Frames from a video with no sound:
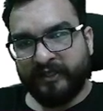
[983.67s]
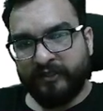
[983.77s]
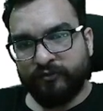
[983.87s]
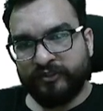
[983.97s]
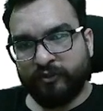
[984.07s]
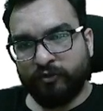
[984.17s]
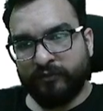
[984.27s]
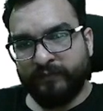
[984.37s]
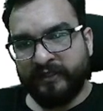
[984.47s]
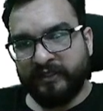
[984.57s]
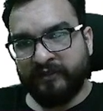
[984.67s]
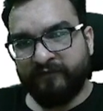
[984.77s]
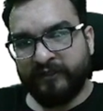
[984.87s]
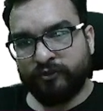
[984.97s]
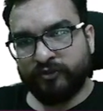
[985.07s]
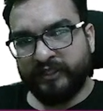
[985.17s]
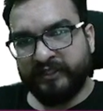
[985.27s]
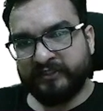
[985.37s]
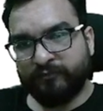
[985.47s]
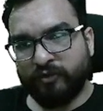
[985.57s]
Can you see Colombia, Venezuela?
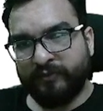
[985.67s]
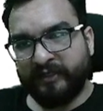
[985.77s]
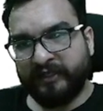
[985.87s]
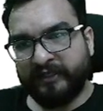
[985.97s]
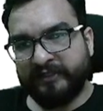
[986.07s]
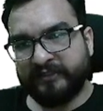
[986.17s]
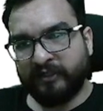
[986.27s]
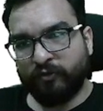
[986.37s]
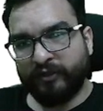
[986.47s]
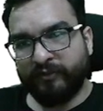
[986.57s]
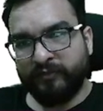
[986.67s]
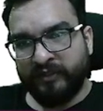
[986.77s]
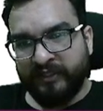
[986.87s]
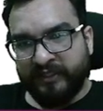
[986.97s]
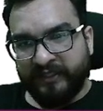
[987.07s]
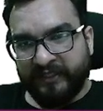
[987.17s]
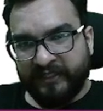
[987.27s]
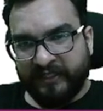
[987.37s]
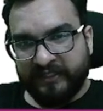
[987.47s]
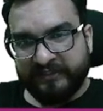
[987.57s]
Ye sab to aap recognize kar loge. Ab
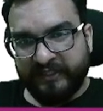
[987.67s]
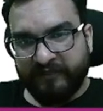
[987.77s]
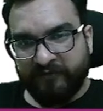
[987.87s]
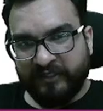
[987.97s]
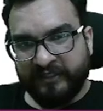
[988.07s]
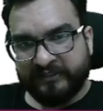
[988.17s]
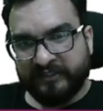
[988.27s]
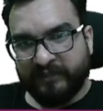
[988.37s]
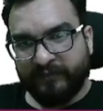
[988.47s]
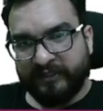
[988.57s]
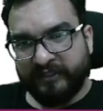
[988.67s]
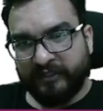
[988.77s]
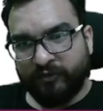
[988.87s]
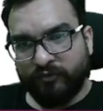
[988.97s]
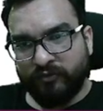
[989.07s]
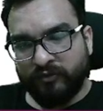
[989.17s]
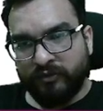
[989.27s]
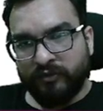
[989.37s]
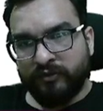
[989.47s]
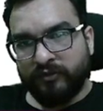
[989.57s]
yahan se ye wala hissa aap kya dekh rahe ho?
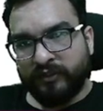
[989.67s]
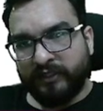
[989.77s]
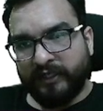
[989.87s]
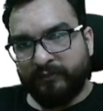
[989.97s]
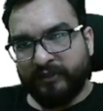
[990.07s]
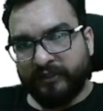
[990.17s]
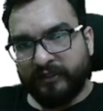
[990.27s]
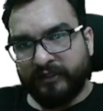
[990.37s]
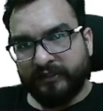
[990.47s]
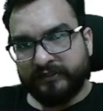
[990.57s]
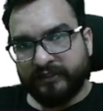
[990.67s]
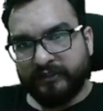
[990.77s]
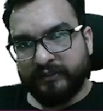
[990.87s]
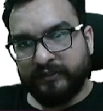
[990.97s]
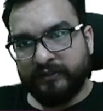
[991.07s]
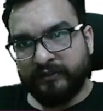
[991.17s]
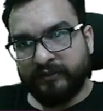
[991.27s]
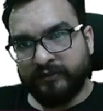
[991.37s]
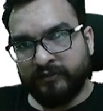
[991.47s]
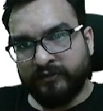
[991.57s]
Caribbean countries ka.
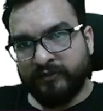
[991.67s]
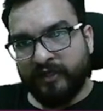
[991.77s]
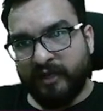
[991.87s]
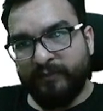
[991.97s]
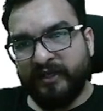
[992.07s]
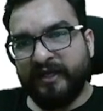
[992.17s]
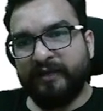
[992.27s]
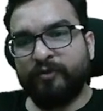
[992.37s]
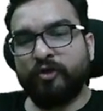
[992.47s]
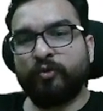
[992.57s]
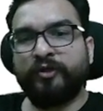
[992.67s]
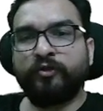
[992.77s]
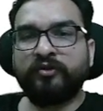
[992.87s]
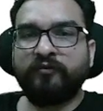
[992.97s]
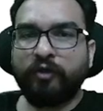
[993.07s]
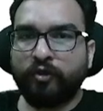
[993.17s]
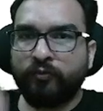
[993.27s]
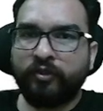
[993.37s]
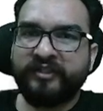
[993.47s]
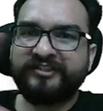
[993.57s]
Abhi I am not going to the water
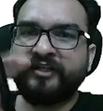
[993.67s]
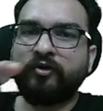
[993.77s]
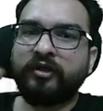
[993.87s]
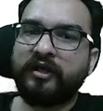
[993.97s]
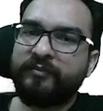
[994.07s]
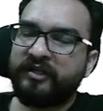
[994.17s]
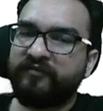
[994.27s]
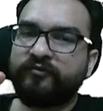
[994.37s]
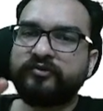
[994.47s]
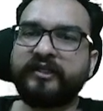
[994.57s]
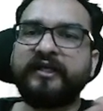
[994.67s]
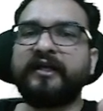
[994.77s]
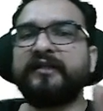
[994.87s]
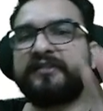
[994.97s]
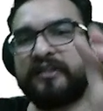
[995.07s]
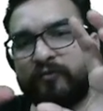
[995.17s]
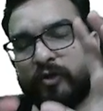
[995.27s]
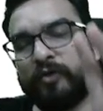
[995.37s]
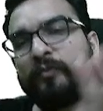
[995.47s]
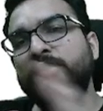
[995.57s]
bodies and all. Abhi confuse nahi karna chahta.
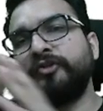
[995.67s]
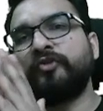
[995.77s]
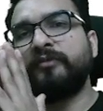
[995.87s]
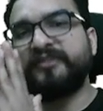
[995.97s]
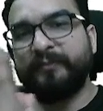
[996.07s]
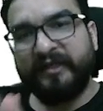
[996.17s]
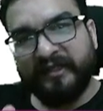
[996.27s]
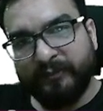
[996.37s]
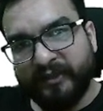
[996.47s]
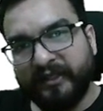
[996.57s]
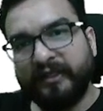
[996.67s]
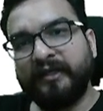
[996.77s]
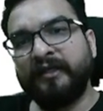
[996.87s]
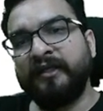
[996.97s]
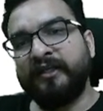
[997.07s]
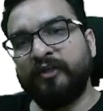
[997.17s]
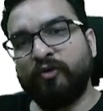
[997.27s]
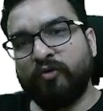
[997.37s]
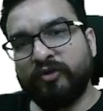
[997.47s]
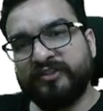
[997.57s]
Water bodies ko hum separately padhenge. Ye
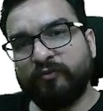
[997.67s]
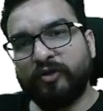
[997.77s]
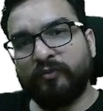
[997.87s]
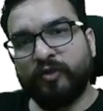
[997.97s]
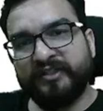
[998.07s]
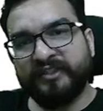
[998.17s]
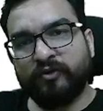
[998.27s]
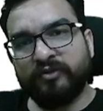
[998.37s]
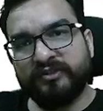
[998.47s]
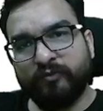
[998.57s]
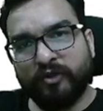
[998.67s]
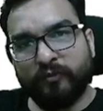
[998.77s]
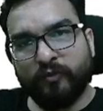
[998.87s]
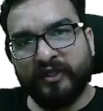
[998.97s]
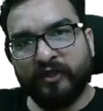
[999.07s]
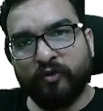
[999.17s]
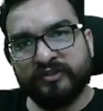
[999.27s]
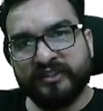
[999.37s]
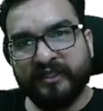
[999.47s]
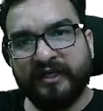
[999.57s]
kaun si water bodies hai, kaun si water body hai,
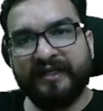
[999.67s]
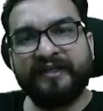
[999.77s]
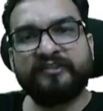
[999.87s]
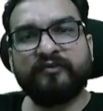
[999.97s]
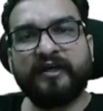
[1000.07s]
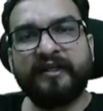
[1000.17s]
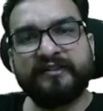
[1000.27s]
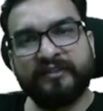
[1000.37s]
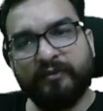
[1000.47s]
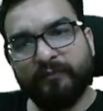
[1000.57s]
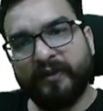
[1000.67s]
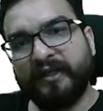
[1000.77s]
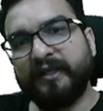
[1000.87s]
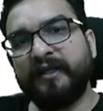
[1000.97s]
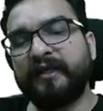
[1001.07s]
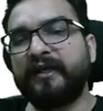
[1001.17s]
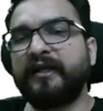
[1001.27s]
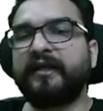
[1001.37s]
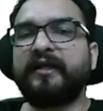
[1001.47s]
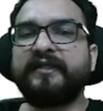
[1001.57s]
kaun se islands wagaira hai, sab hum padhenge ek ek
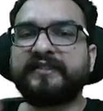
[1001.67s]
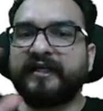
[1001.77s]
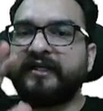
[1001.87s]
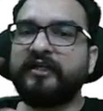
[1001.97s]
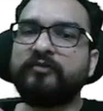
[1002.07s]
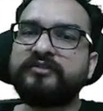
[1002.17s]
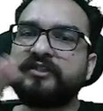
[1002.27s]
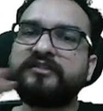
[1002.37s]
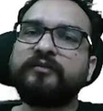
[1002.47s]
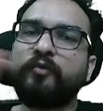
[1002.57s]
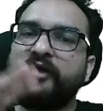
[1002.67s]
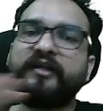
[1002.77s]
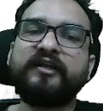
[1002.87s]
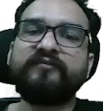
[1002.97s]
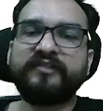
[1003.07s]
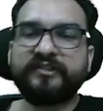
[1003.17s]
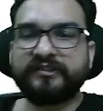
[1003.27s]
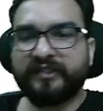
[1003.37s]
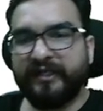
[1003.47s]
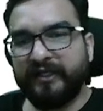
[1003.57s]
karke, guys. Right now just the political
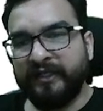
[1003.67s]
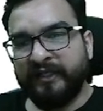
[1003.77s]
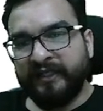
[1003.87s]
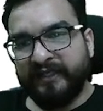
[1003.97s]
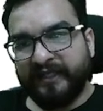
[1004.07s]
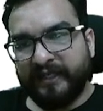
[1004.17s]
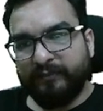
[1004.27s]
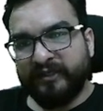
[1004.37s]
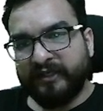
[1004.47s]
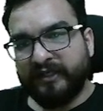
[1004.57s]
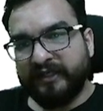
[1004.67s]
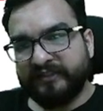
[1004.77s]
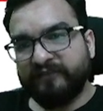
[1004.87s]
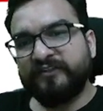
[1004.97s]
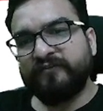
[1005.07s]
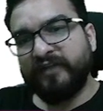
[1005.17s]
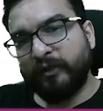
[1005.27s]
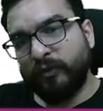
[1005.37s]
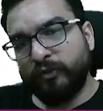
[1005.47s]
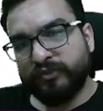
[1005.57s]
features, right? Ye Caribbean countries hai, which we
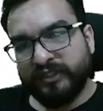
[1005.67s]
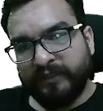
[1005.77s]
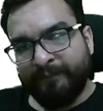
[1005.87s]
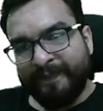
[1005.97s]
are going to see.